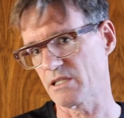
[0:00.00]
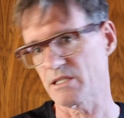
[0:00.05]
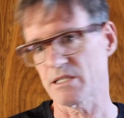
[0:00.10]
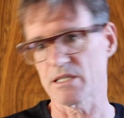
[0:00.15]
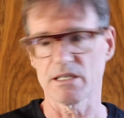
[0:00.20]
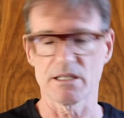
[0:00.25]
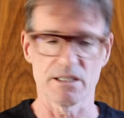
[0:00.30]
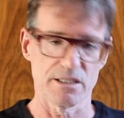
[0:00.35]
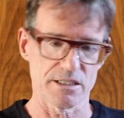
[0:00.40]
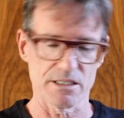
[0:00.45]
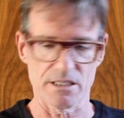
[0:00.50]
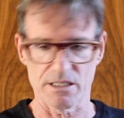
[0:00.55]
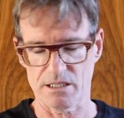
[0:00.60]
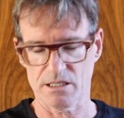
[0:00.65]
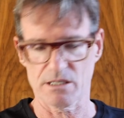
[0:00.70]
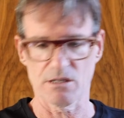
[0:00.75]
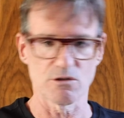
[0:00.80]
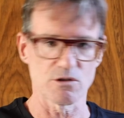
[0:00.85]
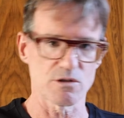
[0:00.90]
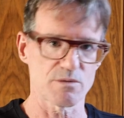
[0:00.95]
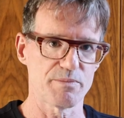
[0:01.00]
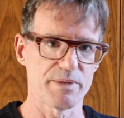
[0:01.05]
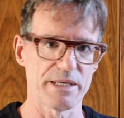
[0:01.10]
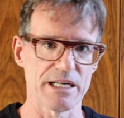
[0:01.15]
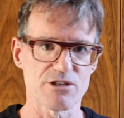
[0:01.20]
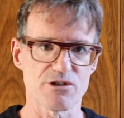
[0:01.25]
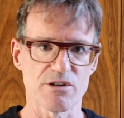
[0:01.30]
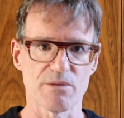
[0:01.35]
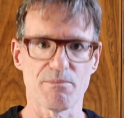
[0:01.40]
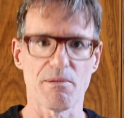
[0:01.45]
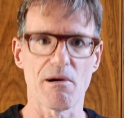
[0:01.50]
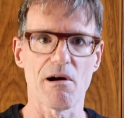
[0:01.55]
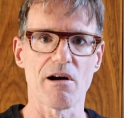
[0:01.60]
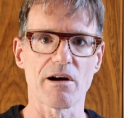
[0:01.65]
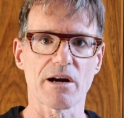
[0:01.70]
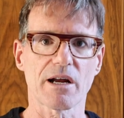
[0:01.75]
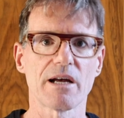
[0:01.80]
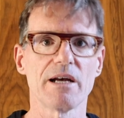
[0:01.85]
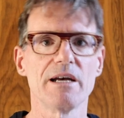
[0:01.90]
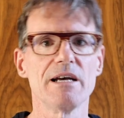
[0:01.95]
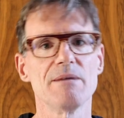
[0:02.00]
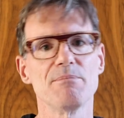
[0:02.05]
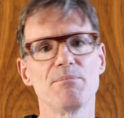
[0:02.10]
it's a closed pedestrian park.